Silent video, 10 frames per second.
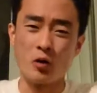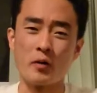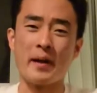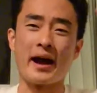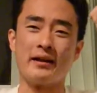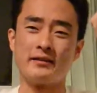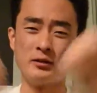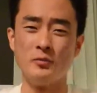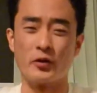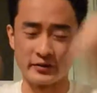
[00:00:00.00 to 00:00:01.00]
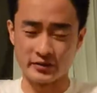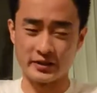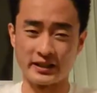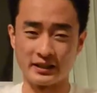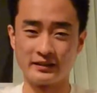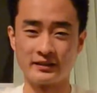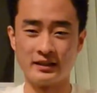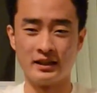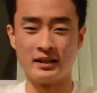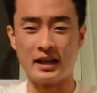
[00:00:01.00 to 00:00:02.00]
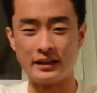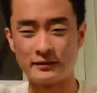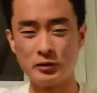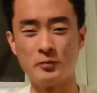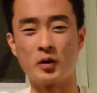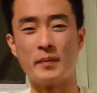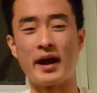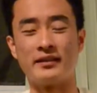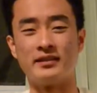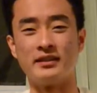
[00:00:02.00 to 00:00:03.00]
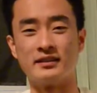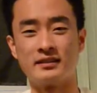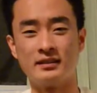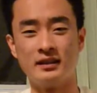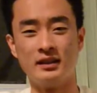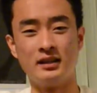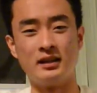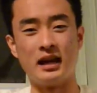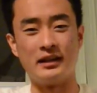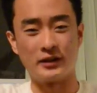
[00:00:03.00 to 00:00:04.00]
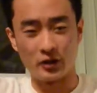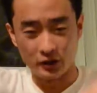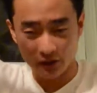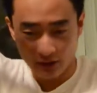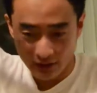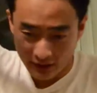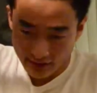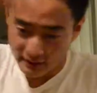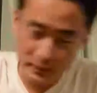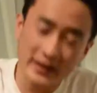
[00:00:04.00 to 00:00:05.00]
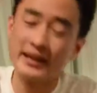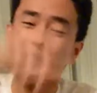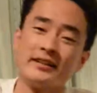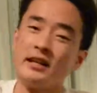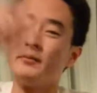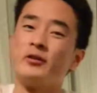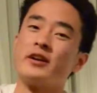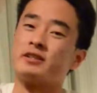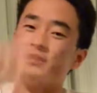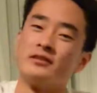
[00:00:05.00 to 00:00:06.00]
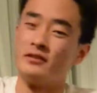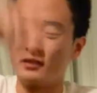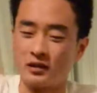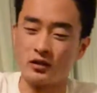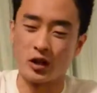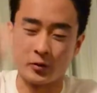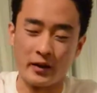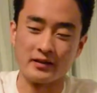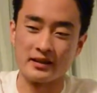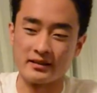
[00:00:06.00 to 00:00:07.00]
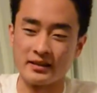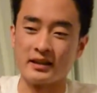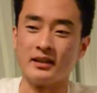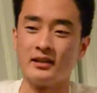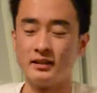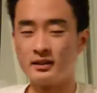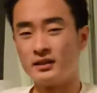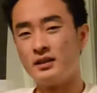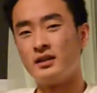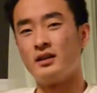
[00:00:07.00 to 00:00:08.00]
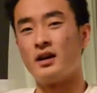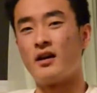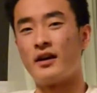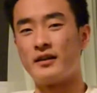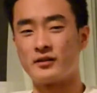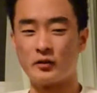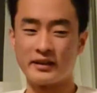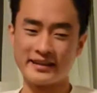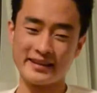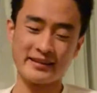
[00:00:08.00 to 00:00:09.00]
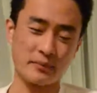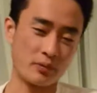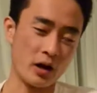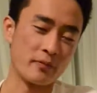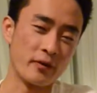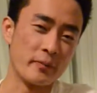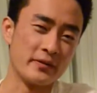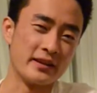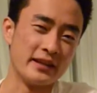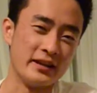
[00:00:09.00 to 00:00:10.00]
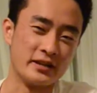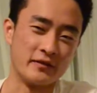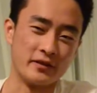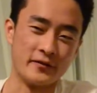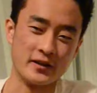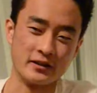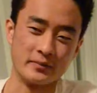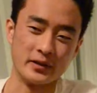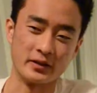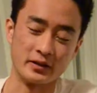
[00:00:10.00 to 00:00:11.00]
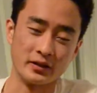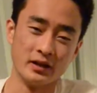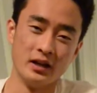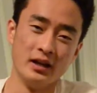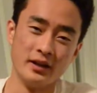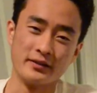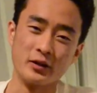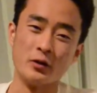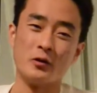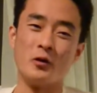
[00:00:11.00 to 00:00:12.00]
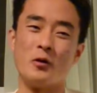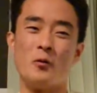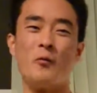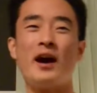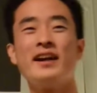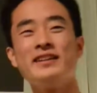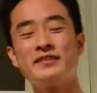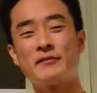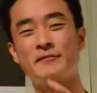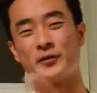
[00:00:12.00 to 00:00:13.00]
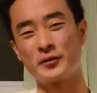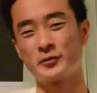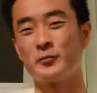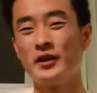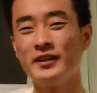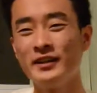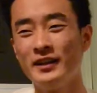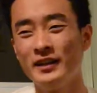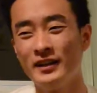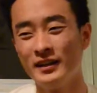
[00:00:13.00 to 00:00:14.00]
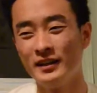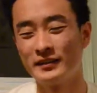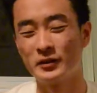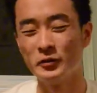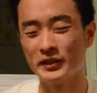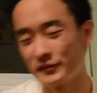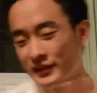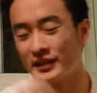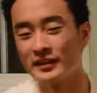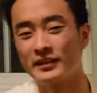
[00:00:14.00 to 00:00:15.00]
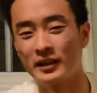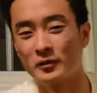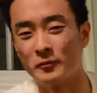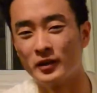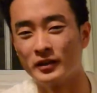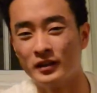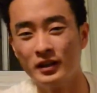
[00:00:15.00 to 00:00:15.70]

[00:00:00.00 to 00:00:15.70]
more strings and 2 more masses. And they're all spinning in the same direction, clockwise, let's say. Alright, so this is the proper representation of this fidget spinner. So, why is the first one so different than the second one?